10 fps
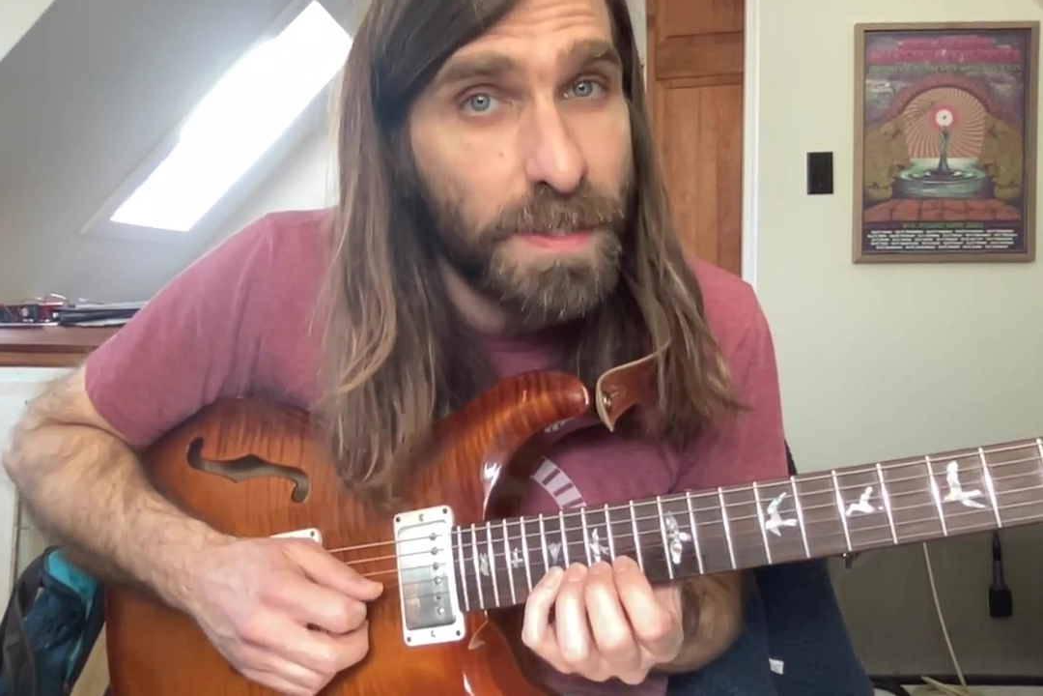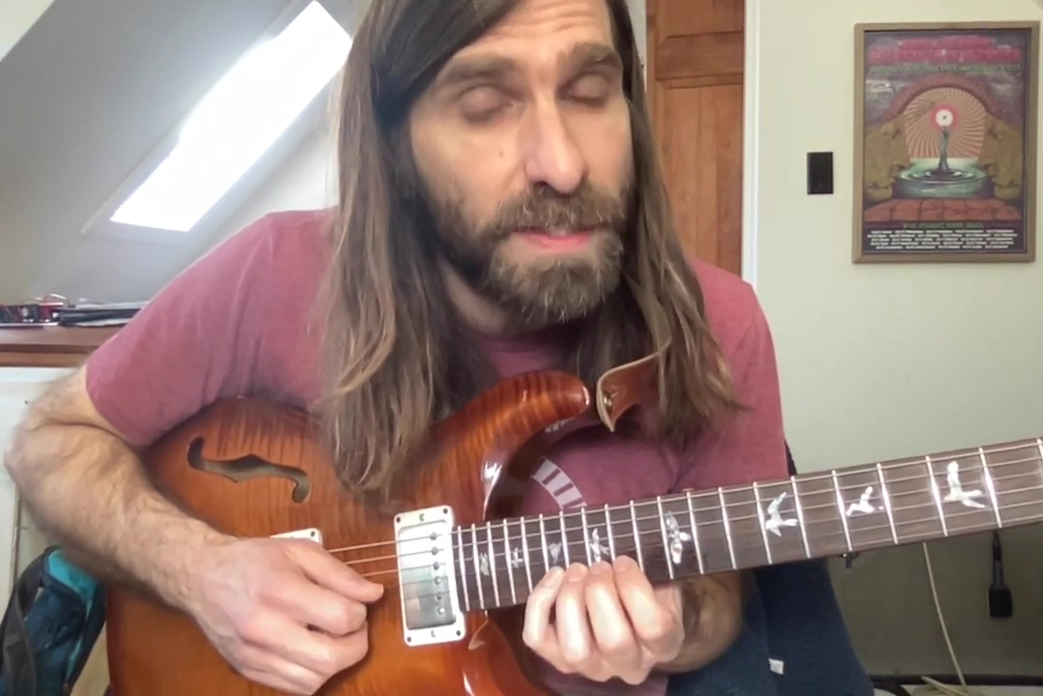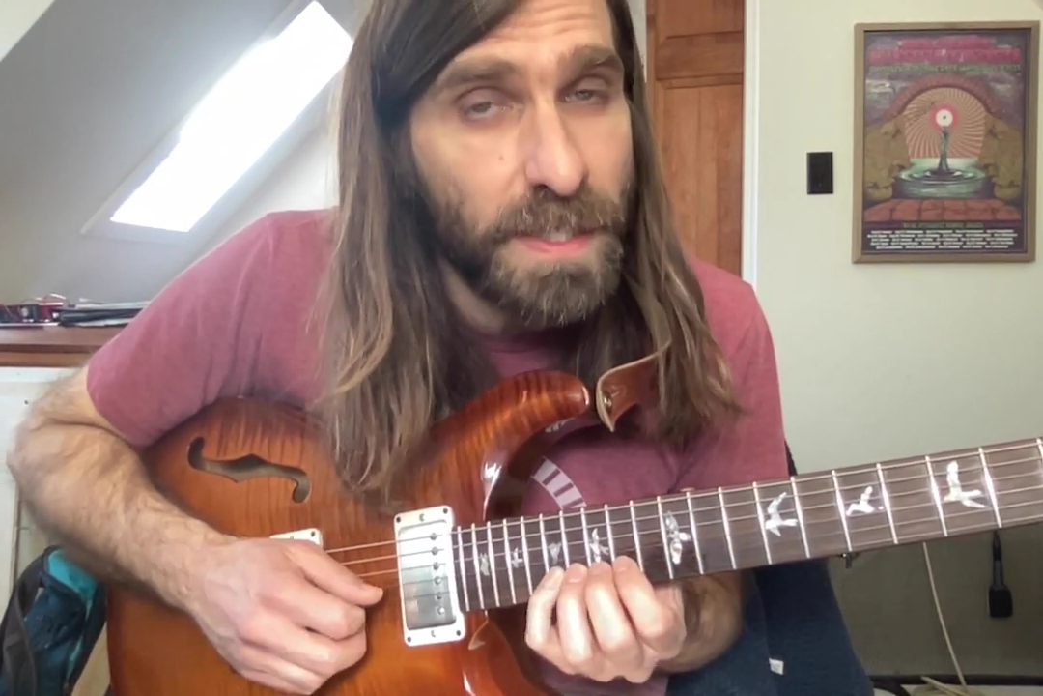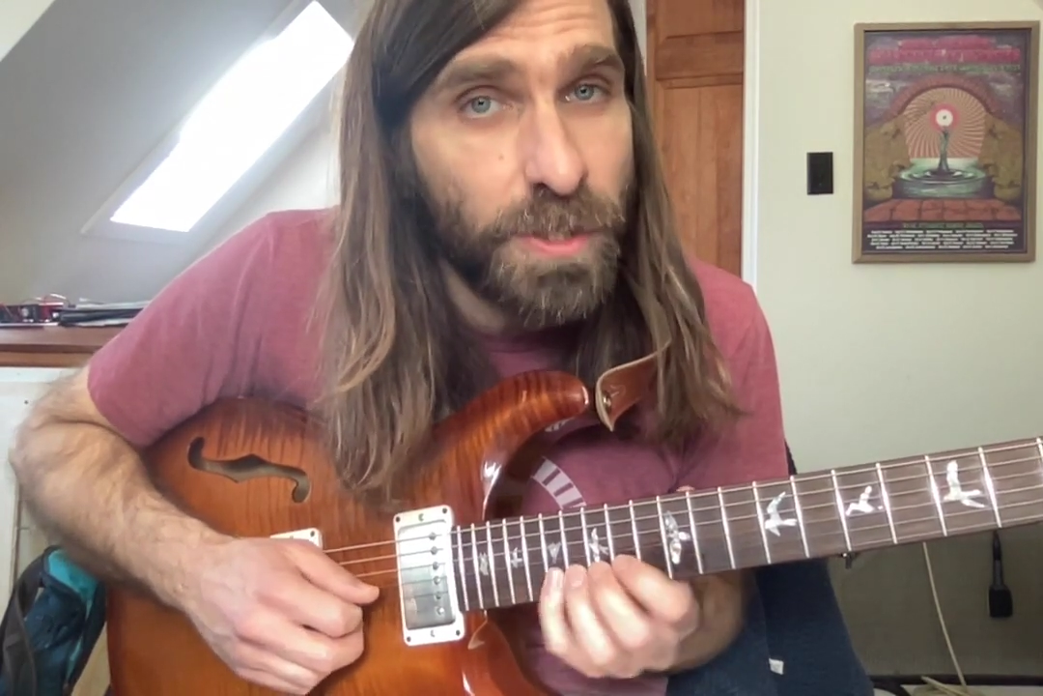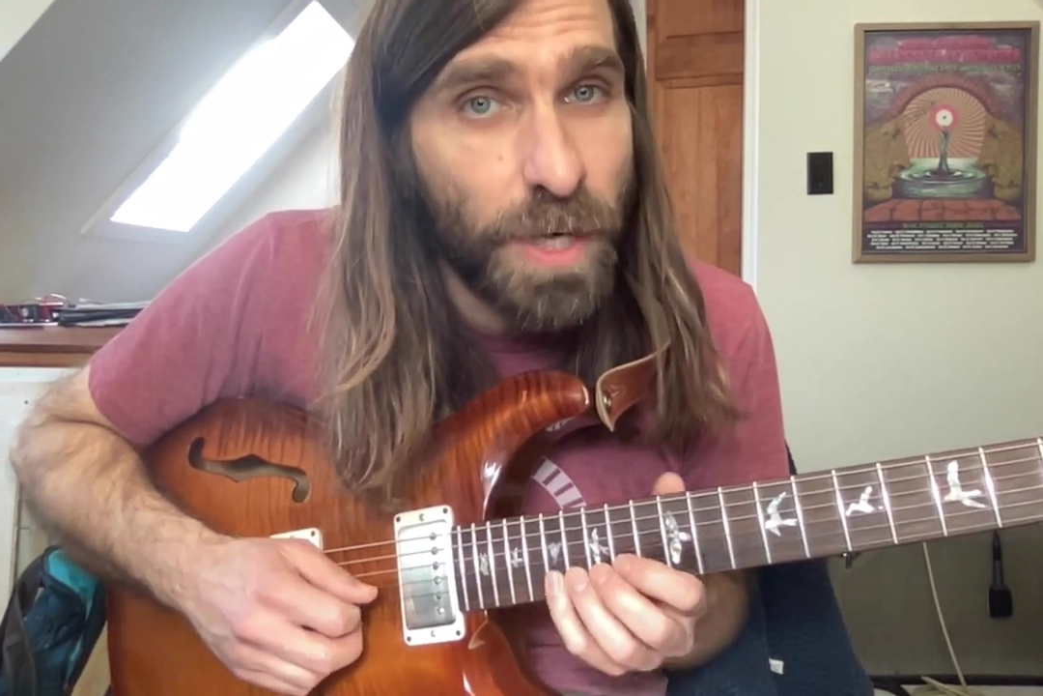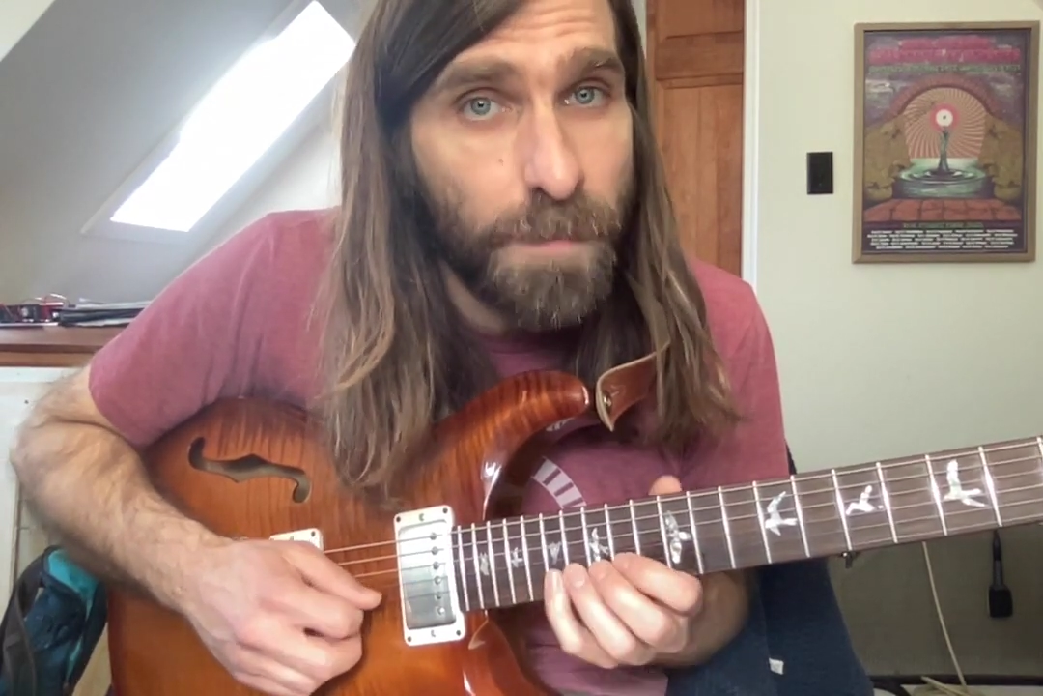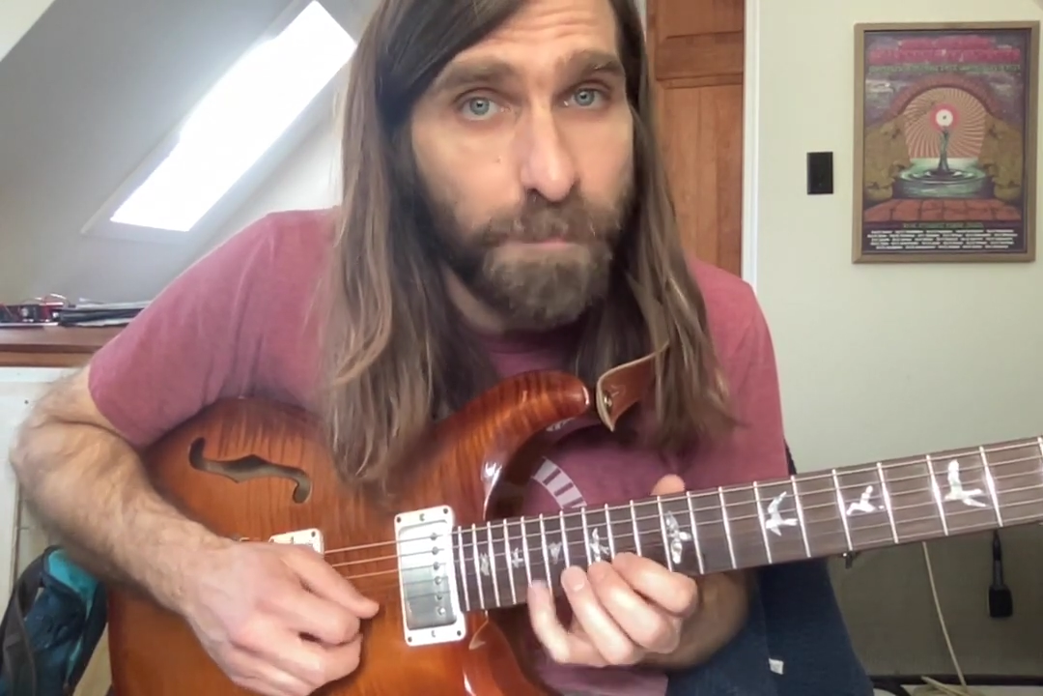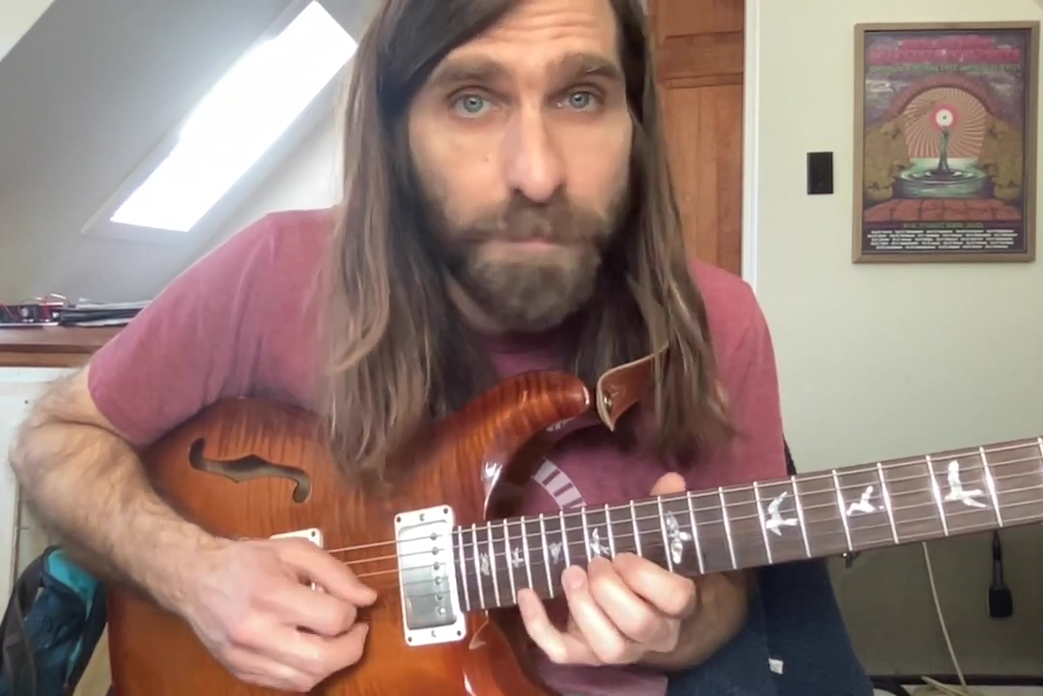to C sharp.